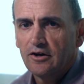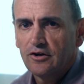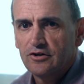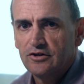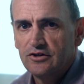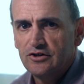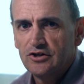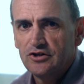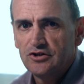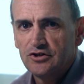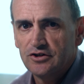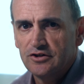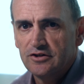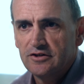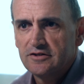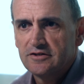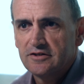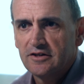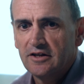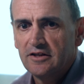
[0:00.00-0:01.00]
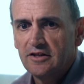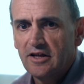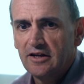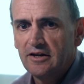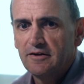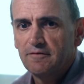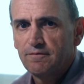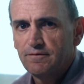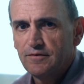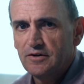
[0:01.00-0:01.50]
conditions, and then
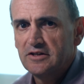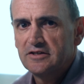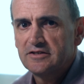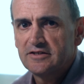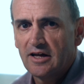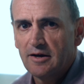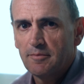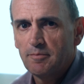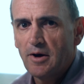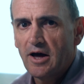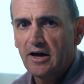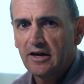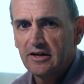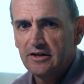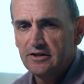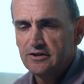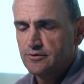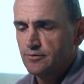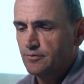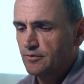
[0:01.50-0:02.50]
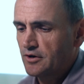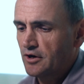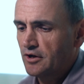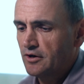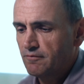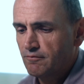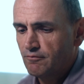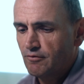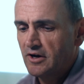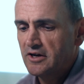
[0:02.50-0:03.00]
it feeds that back into a kind
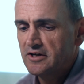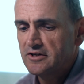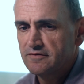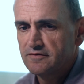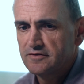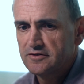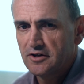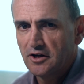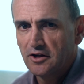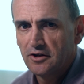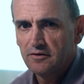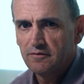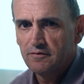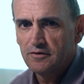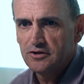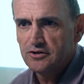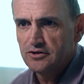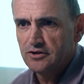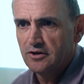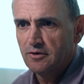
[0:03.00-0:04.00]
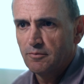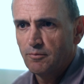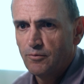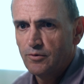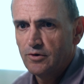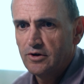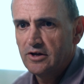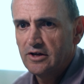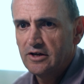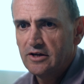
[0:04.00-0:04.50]
of rate of cell division. And
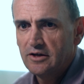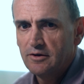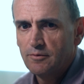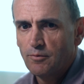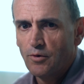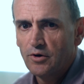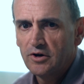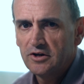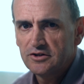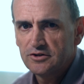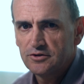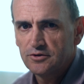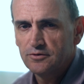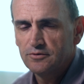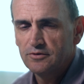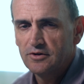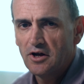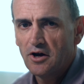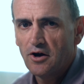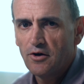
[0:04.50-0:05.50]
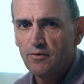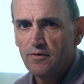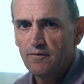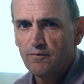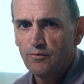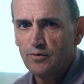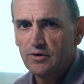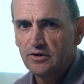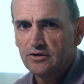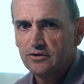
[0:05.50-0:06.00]
we wanted to know
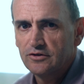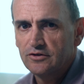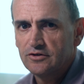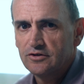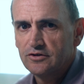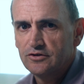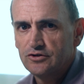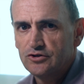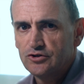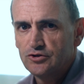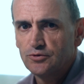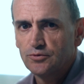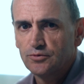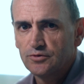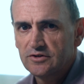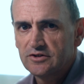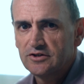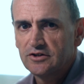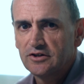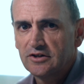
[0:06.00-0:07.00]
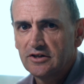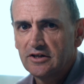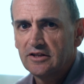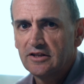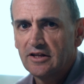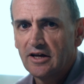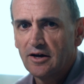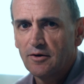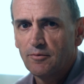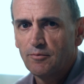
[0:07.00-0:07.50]
if we could short circuit
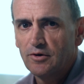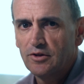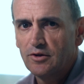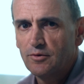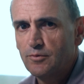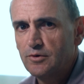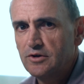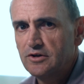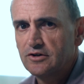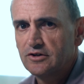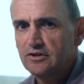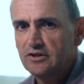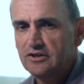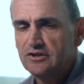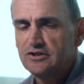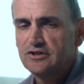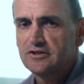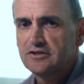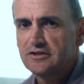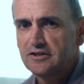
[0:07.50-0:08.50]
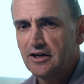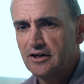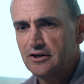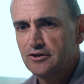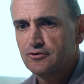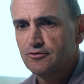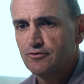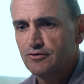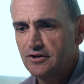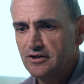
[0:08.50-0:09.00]
that, whether we could just get
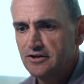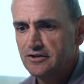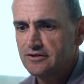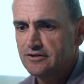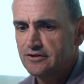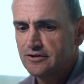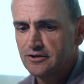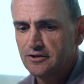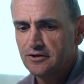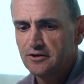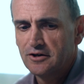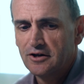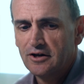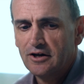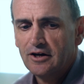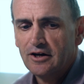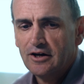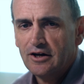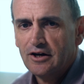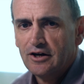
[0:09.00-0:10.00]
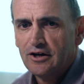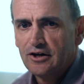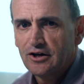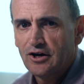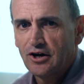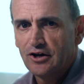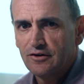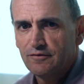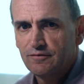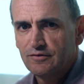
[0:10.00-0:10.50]
trees to
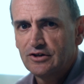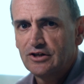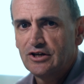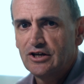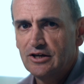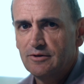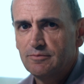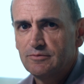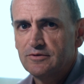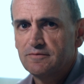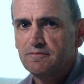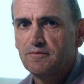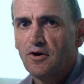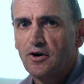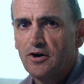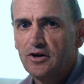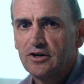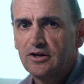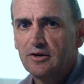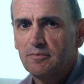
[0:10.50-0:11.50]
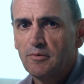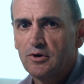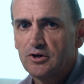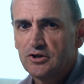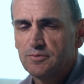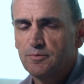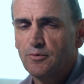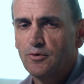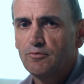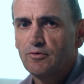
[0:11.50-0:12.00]
kind of keep dividing
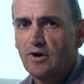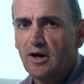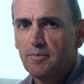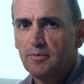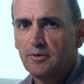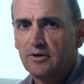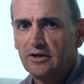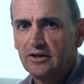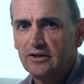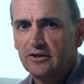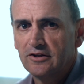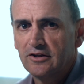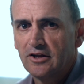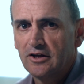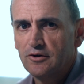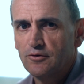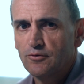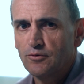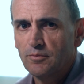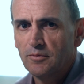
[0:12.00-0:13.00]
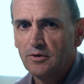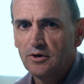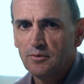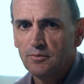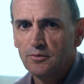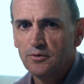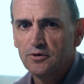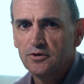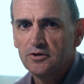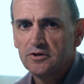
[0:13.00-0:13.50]
much more rapidly than they normally
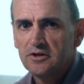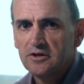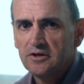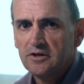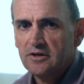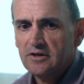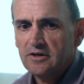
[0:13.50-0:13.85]
would.